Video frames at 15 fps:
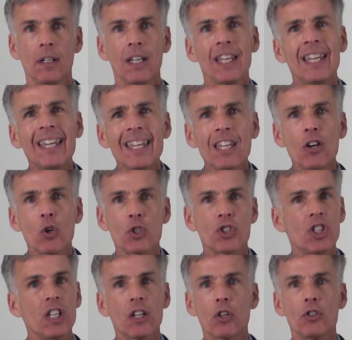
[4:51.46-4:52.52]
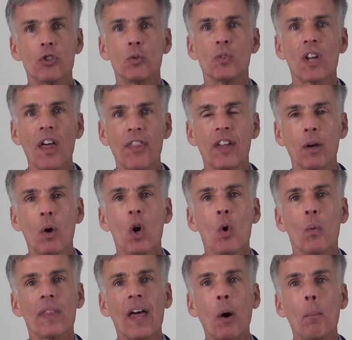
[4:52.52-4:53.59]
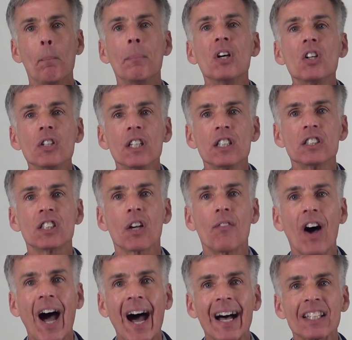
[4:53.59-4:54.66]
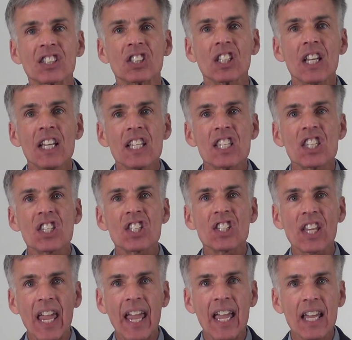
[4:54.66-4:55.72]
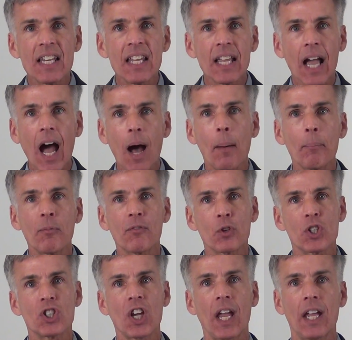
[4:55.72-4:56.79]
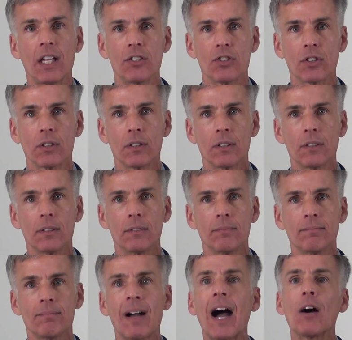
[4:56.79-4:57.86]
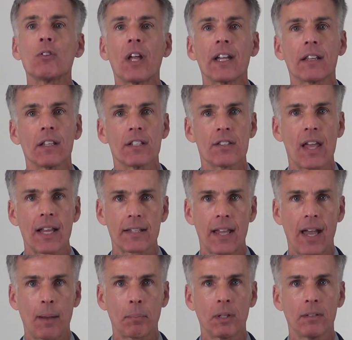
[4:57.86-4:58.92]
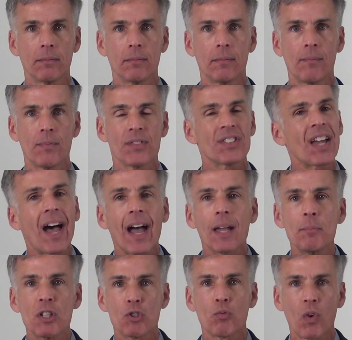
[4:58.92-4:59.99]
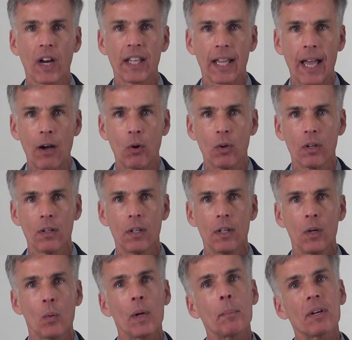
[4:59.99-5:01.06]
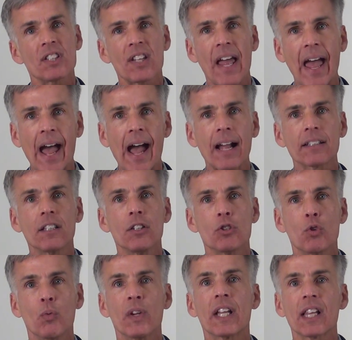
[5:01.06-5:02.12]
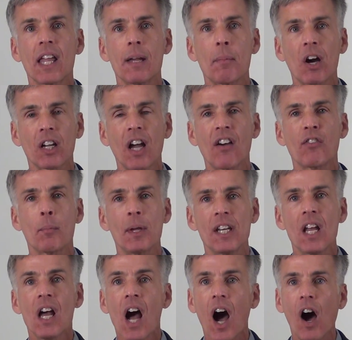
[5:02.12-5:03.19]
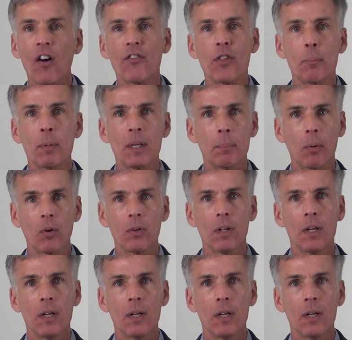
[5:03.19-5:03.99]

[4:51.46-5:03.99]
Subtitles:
he or she could do nothing without millions of us standing up for change. How likely is that to happen? Time is running out. We must act to reclaim our government of the people,